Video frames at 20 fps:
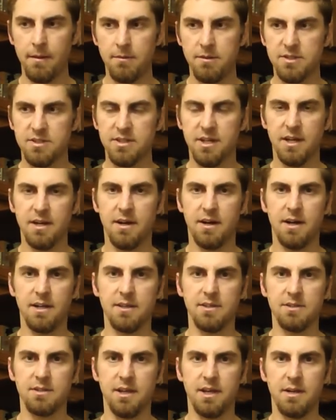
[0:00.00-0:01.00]
which is kind of odd
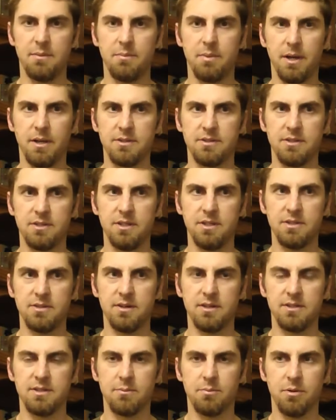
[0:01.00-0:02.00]
because a lot of Belgian yeast
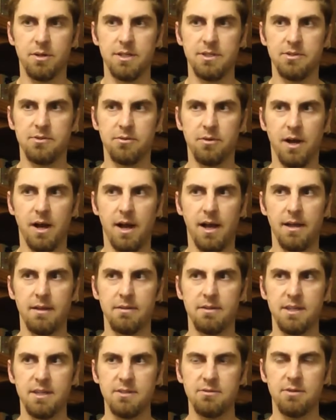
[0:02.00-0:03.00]
strains are pretty
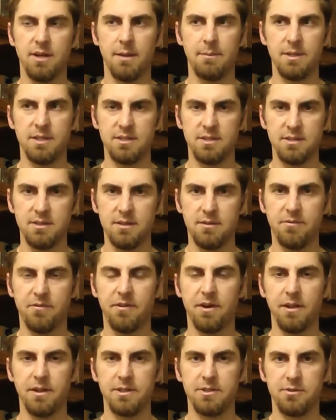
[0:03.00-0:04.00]
dry. This one, I mean, it's still
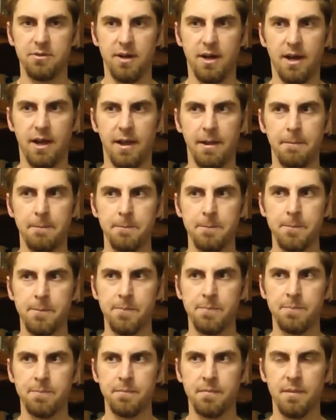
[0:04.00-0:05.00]
fairly dry.
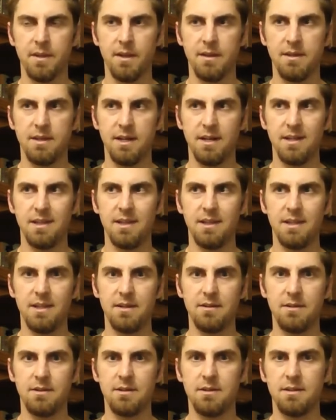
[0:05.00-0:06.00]
We get a
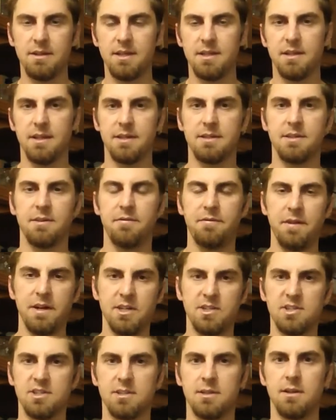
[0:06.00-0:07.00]
little, it, like the
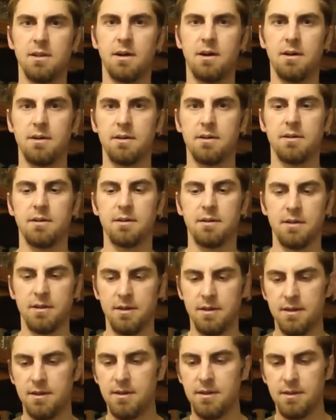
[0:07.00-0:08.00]
finish is longer
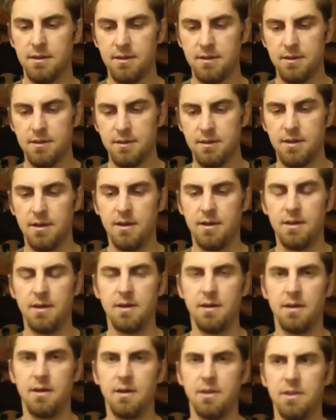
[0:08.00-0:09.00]

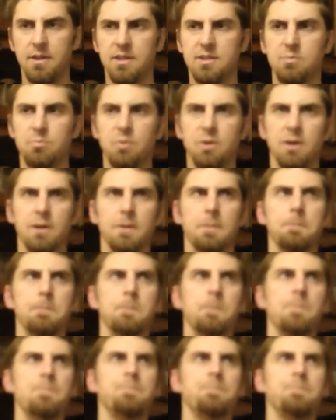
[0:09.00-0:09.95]
Eh, on this beer.